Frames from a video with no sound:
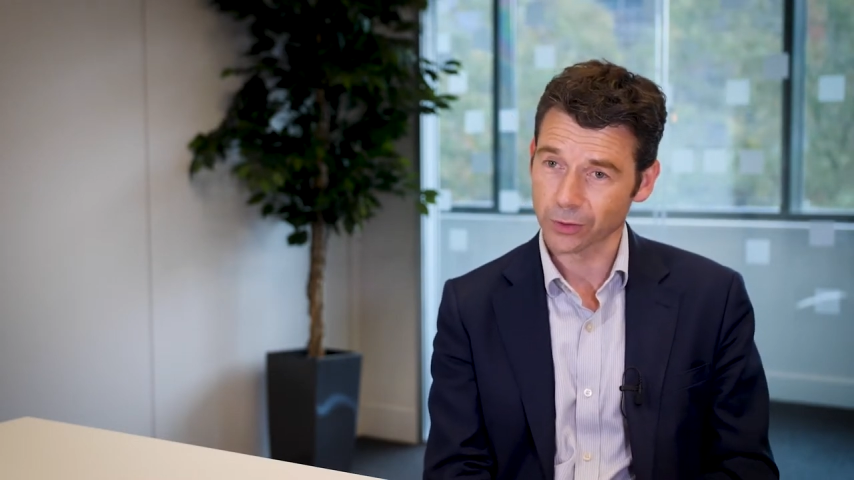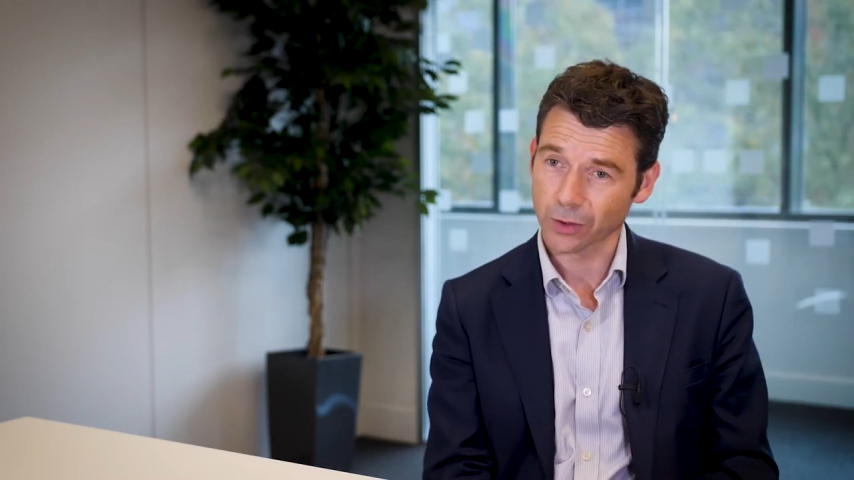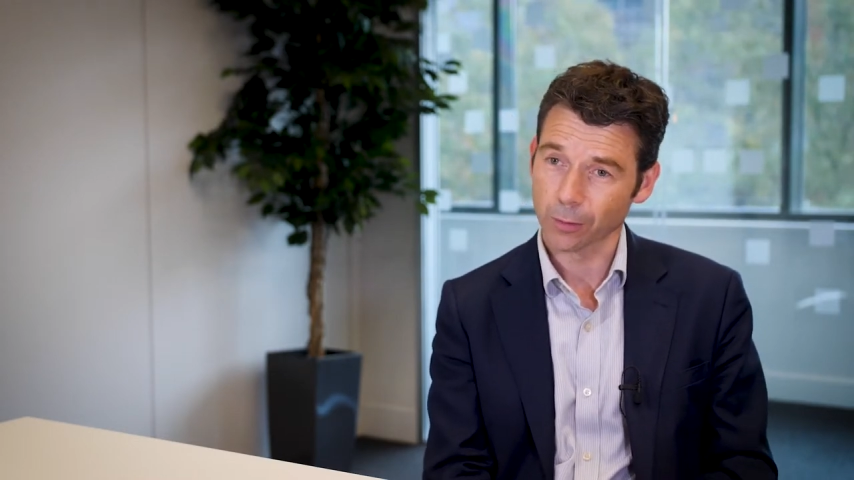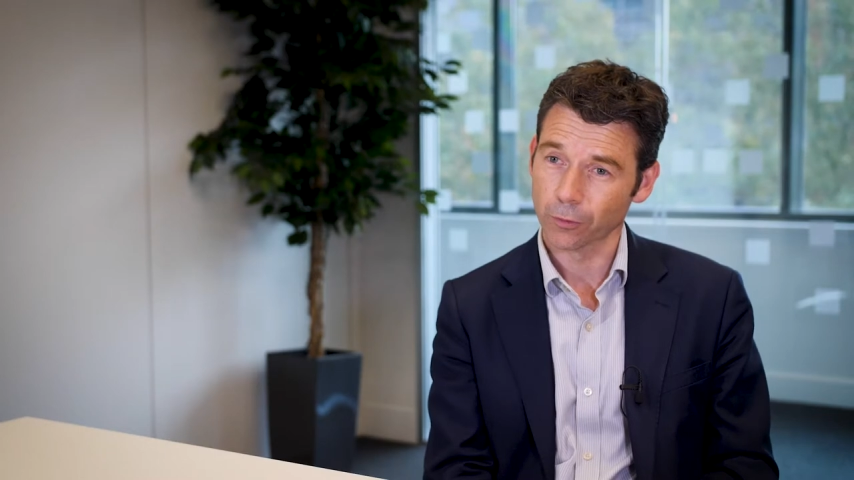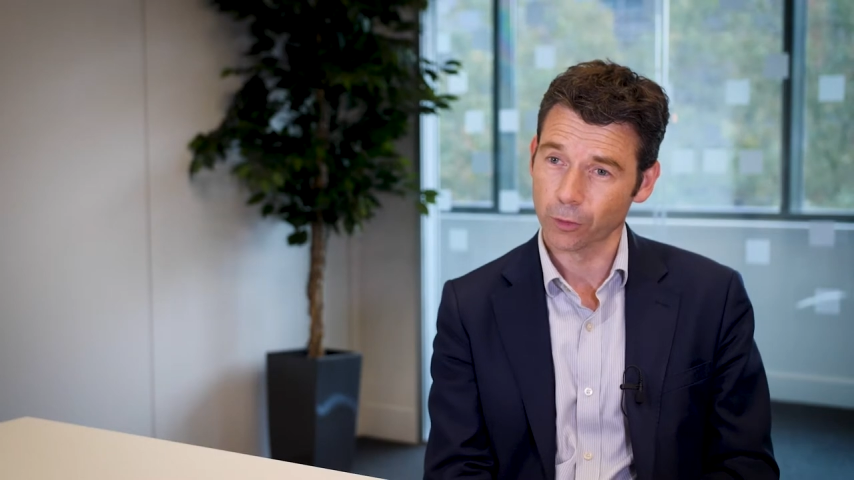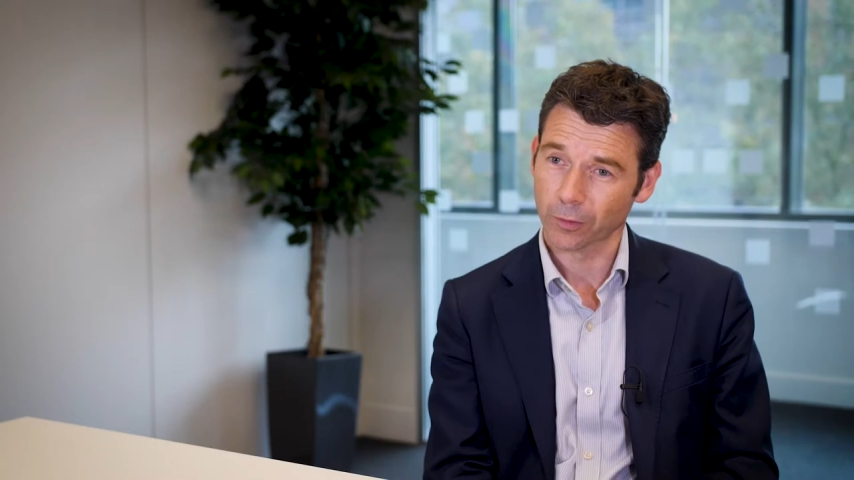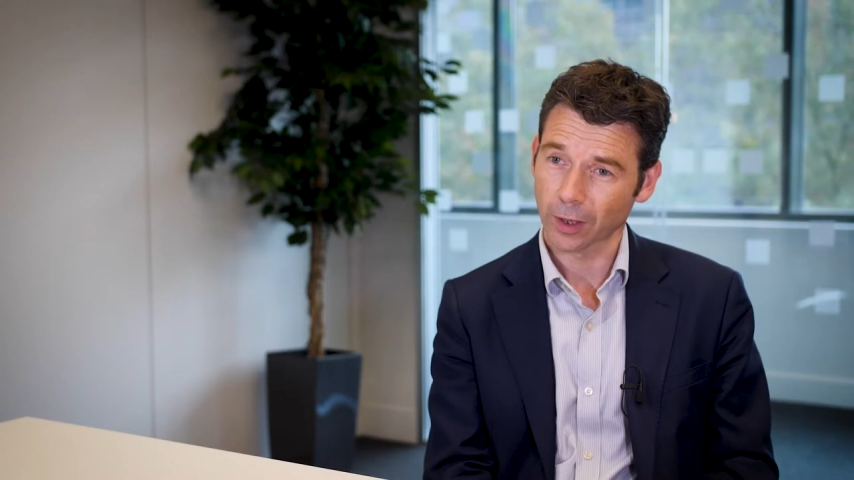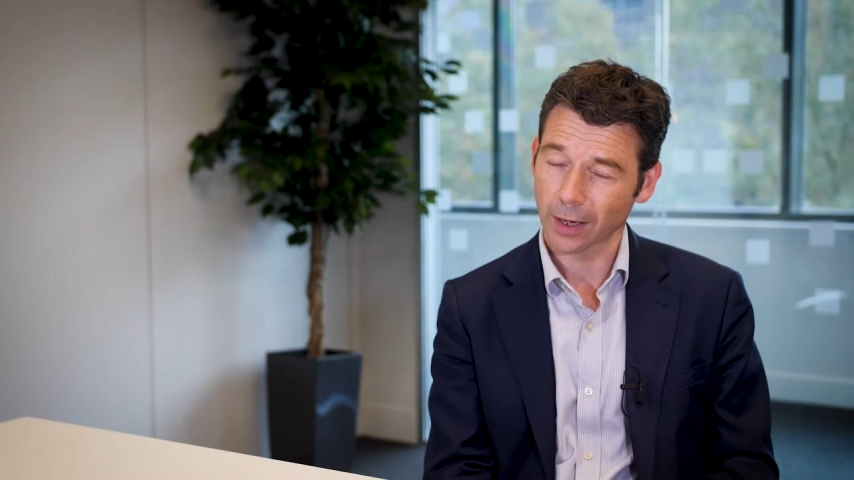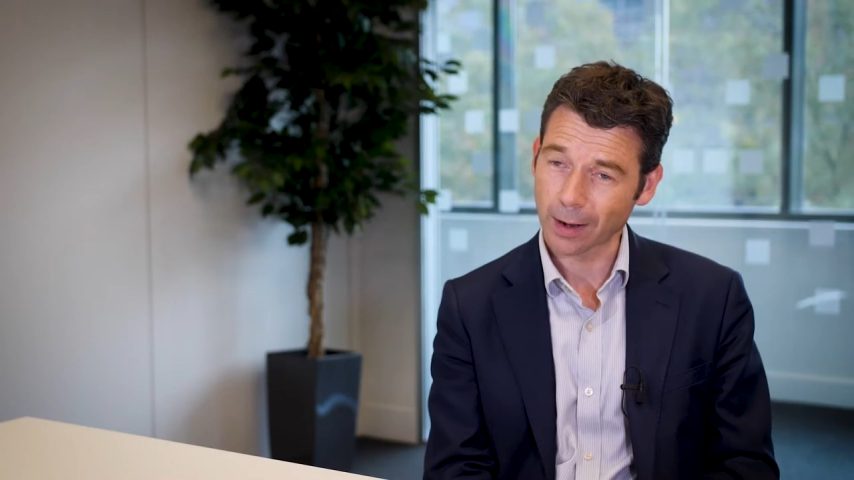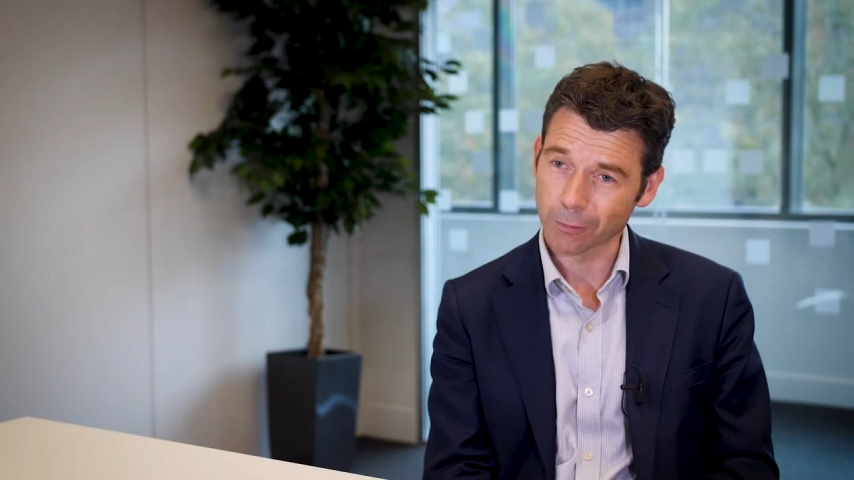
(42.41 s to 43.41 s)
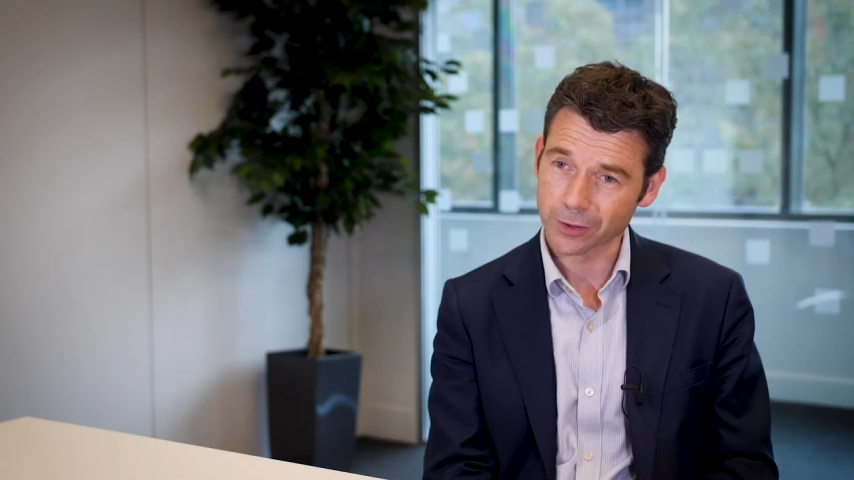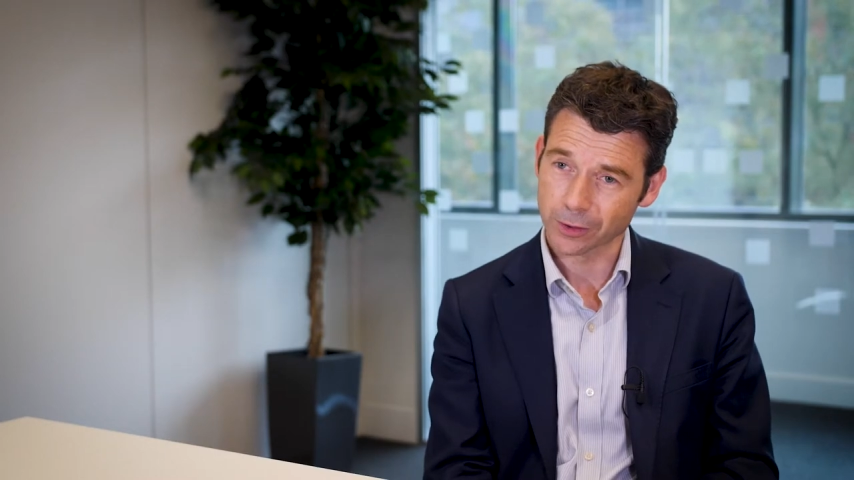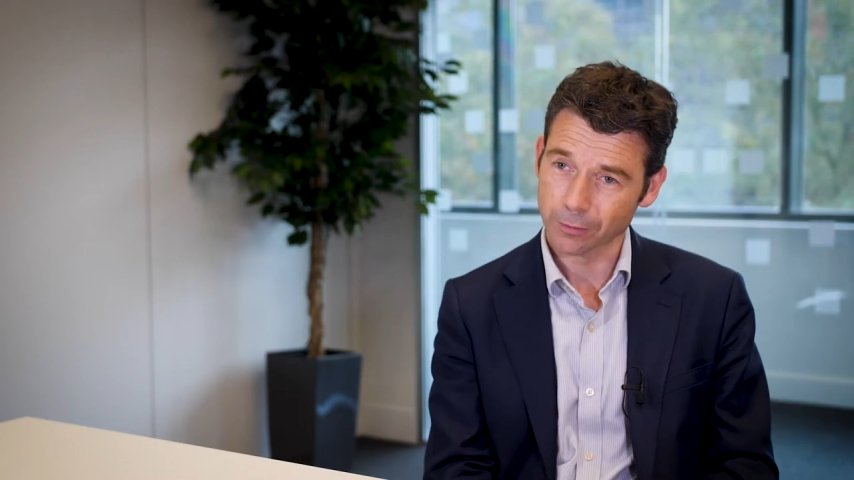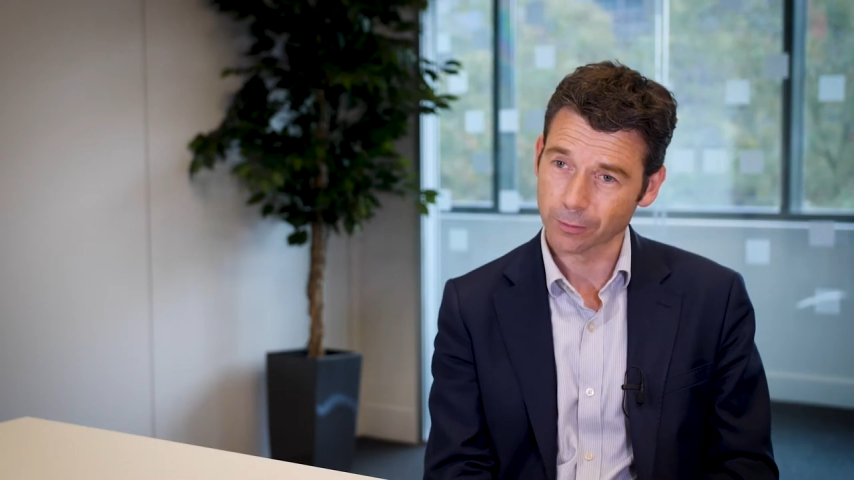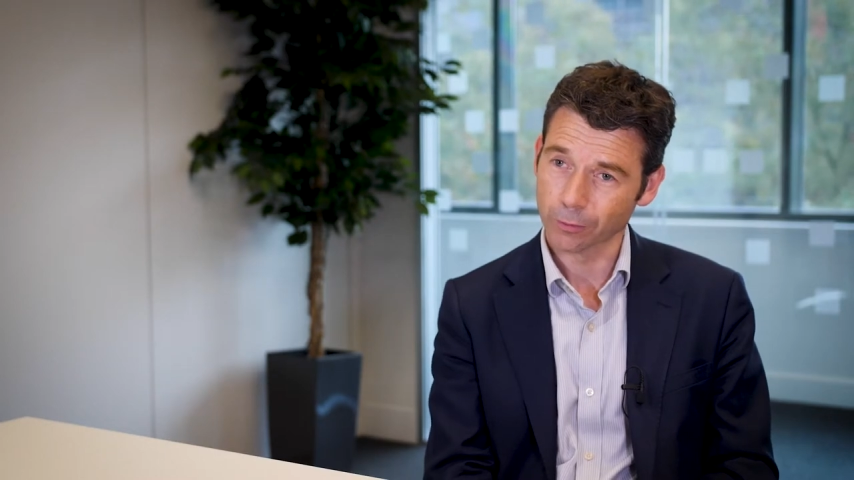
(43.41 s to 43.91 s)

some form of collaborative